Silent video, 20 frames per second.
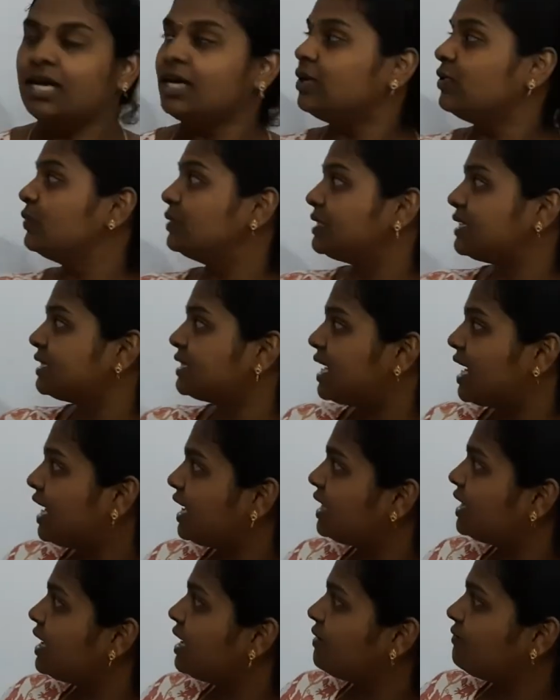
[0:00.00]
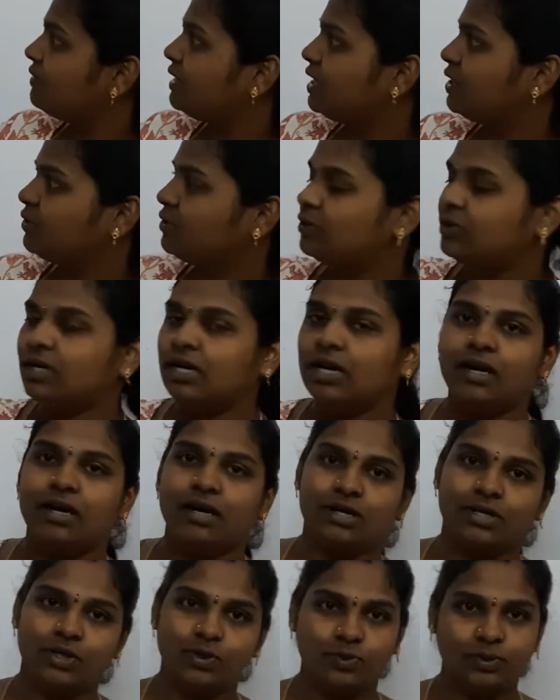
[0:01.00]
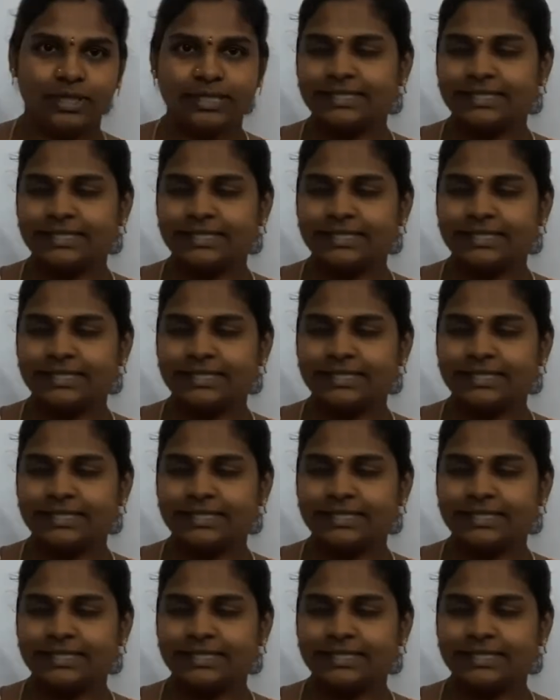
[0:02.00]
Using that, we need to do the